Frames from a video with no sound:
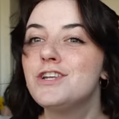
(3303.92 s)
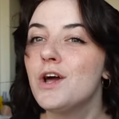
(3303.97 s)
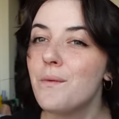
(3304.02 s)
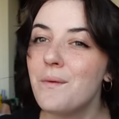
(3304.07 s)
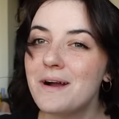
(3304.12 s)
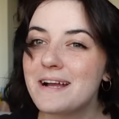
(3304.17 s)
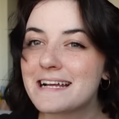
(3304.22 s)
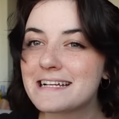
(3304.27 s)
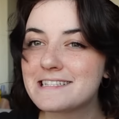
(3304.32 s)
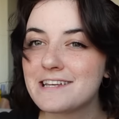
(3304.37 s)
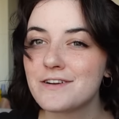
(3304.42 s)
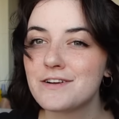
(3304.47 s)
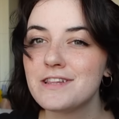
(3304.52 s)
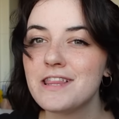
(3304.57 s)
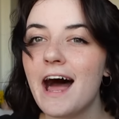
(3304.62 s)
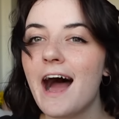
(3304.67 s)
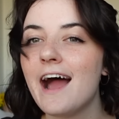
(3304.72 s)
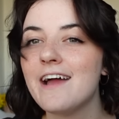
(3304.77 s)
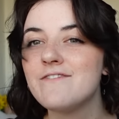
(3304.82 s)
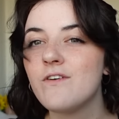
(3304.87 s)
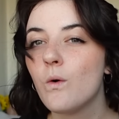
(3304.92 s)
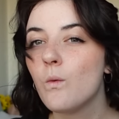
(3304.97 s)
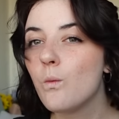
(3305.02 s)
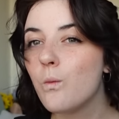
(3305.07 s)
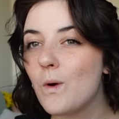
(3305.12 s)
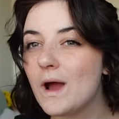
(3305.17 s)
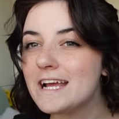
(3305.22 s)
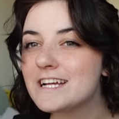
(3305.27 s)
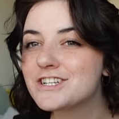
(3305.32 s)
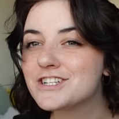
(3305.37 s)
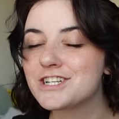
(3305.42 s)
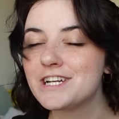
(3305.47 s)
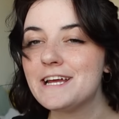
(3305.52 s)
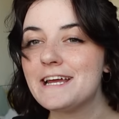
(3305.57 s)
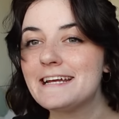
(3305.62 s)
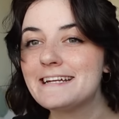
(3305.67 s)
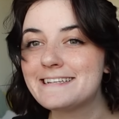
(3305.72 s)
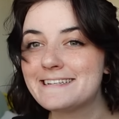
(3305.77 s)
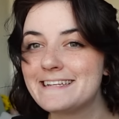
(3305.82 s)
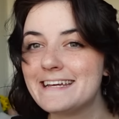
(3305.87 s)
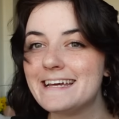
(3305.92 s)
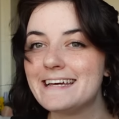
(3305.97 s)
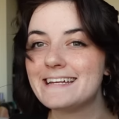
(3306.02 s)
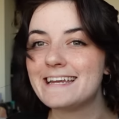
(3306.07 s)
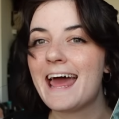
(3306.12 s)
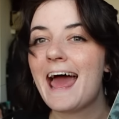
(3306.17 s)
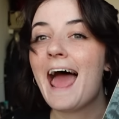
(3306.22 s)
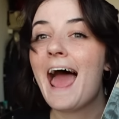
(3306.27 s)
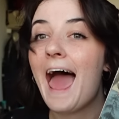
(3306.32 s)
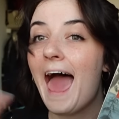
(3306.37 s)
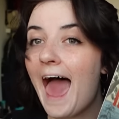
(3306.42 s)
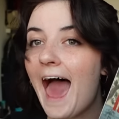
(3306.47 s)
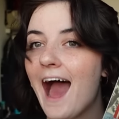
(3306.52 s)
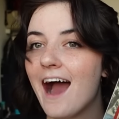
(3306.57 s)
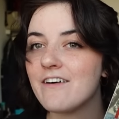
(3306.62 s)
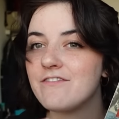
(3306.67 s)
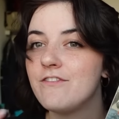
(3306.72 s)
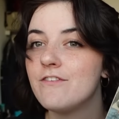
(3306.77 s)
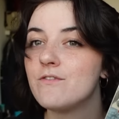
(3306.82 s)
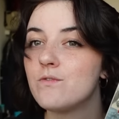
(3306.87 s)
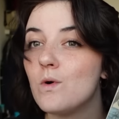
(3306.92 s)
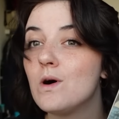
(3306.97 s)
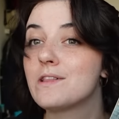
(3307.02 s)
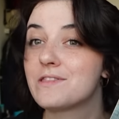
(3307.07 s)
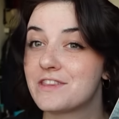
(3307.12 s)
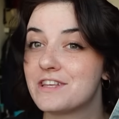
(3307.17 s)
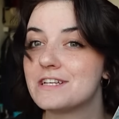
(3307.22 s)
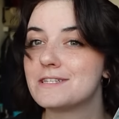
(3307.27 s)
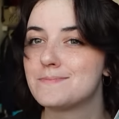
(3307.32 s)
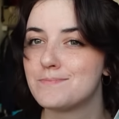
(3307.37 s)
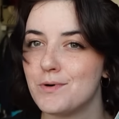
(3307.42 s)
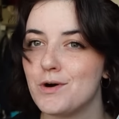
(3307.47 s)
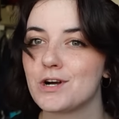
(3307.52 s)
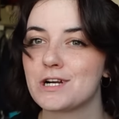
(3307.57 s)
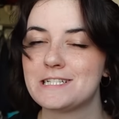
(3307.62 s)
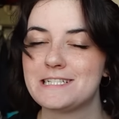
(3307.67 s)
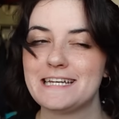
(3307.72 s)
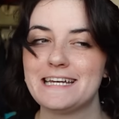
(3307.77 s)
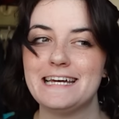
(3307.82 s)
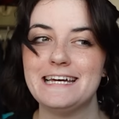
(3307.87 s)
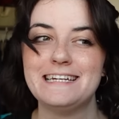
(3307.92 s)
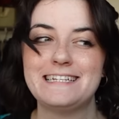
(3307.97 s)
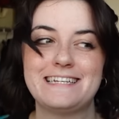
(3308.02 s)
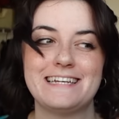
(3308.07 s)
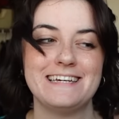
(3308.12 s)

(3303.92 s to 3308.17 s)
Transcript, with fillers: No One Gets Out Alive. Wish it did half of what this book did.